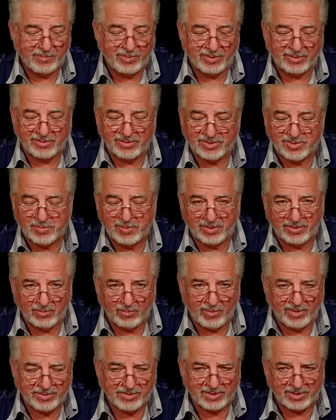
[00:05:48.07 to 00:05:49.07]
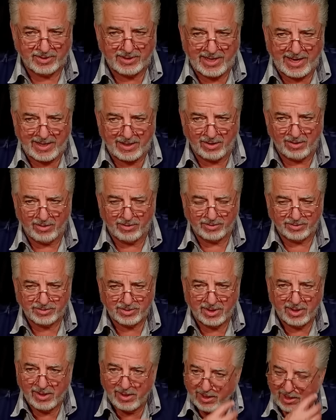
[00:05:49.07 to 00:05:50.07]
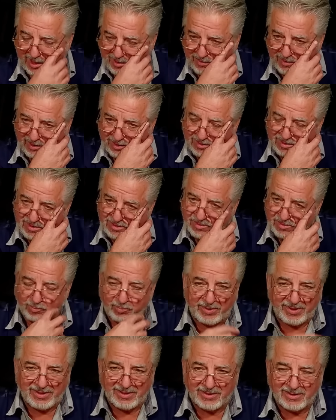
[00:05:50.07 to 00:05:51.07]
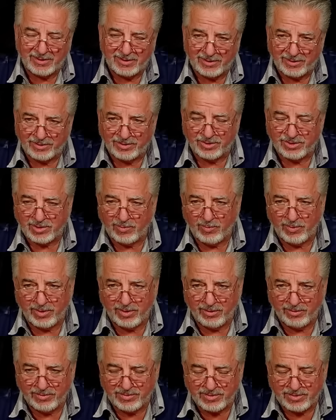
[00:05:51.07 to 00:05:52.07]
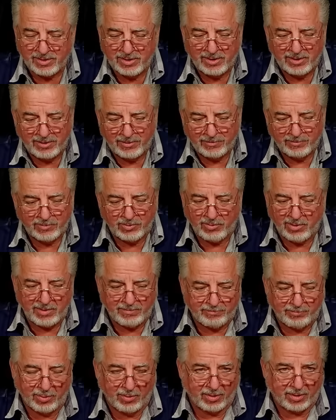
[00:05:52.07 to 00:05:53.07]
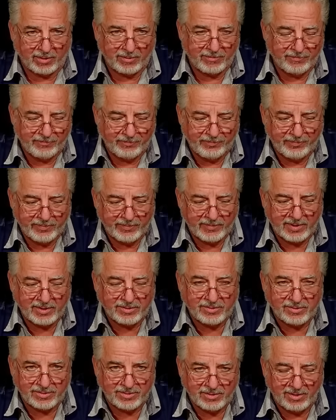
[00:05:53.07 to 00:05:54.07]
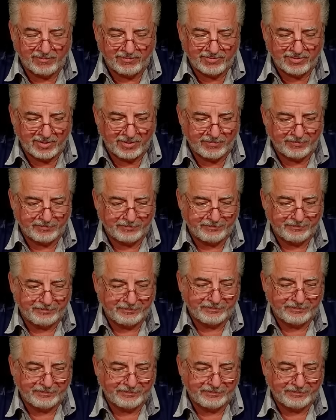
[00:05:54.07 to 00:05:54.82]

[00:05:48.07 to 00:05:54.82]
But the Smith and Wesson catalogs, I think it's Supika and someone else. Great book. Get yourself some.